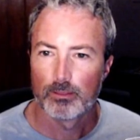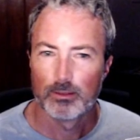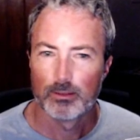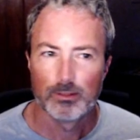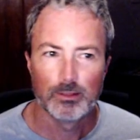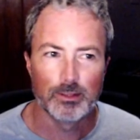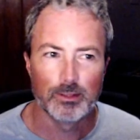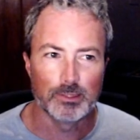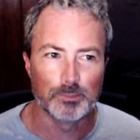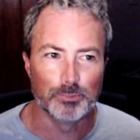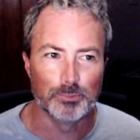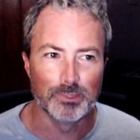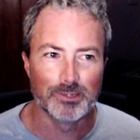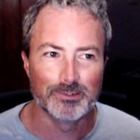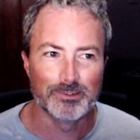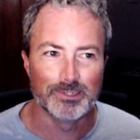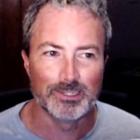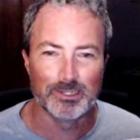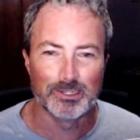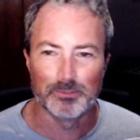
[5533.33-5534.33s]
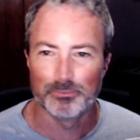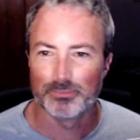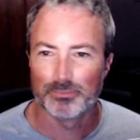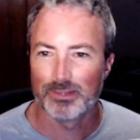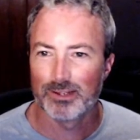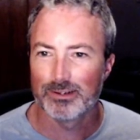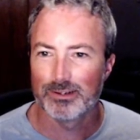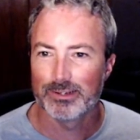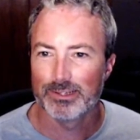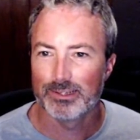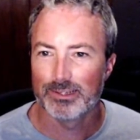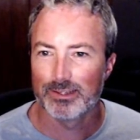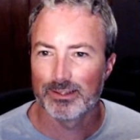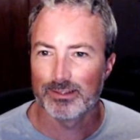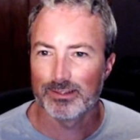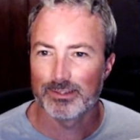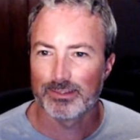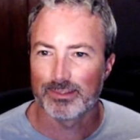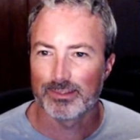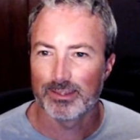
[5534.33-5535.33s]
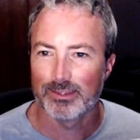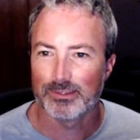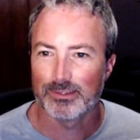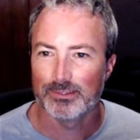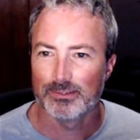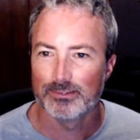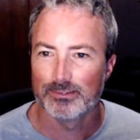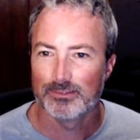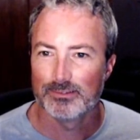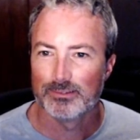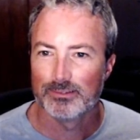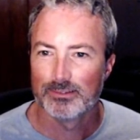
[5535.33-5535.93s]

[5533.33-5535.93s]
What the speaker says: Let's blow it up. All right, I like that too.